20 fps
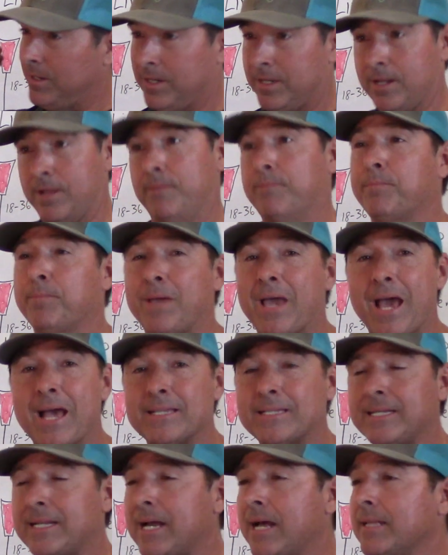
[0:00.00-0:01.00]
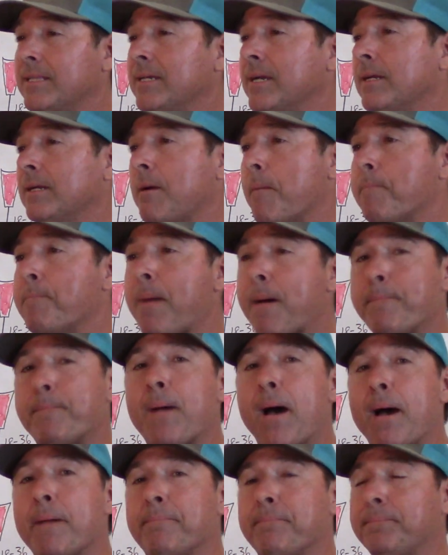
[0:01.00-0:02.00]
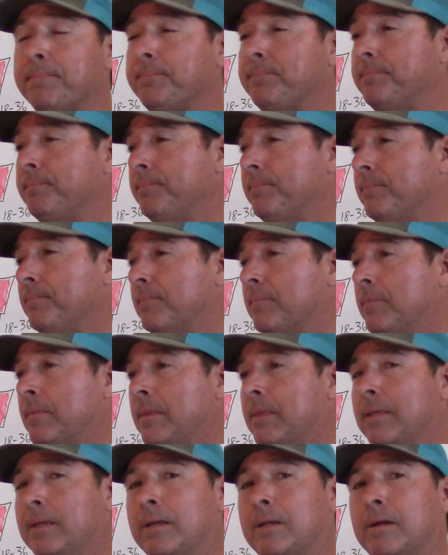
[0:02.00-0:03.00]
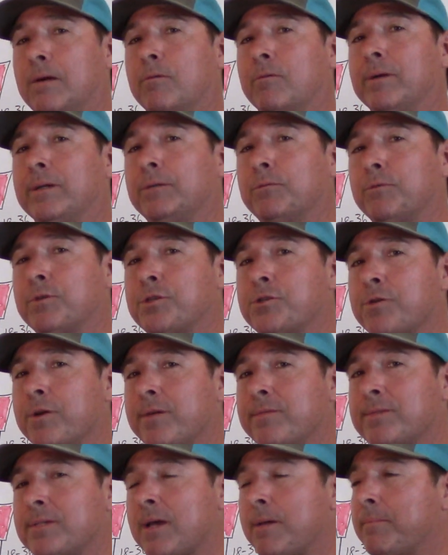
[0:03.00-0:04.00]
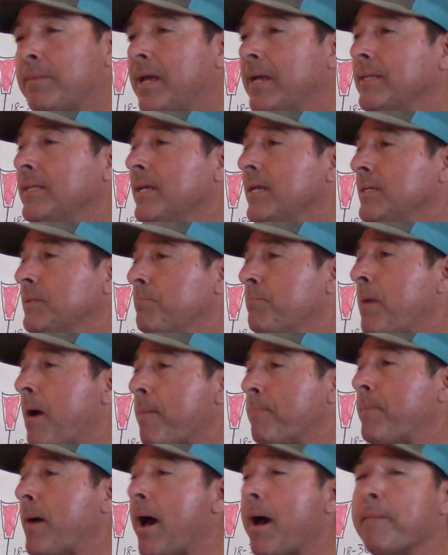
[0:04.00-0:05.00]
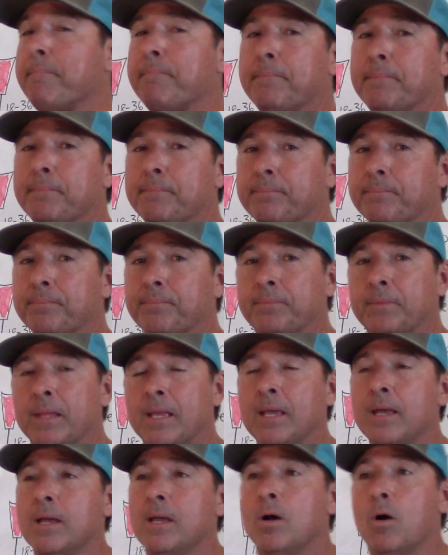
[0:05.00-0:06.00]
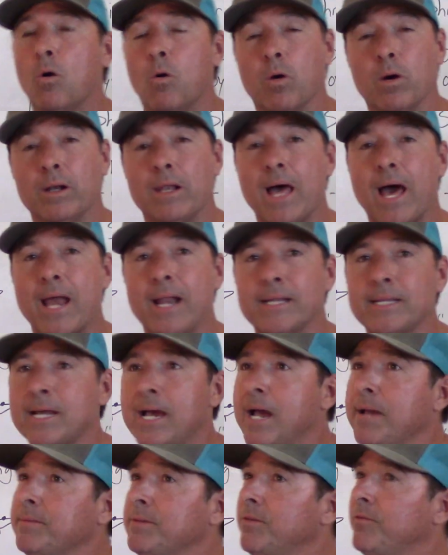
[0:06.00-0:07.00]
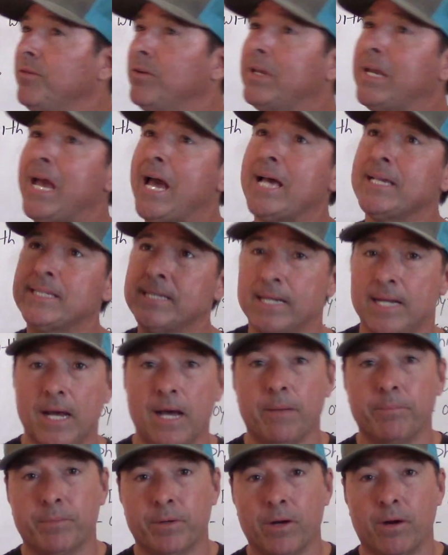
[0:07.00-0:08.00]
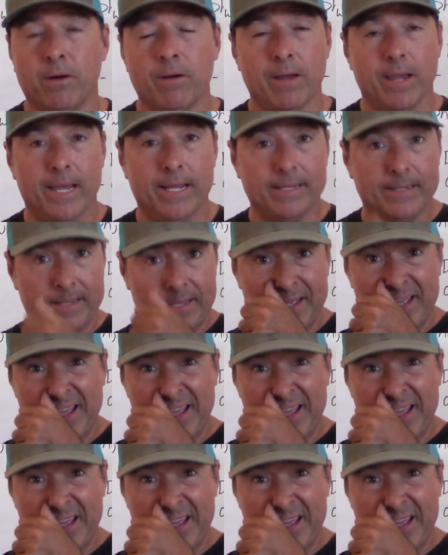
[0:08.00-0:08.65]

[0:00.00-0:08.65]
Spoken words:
going to cast it out there and go pop, pop, you know, retrieve something like this, pop, pop. Or a lot of times if you're casting up current,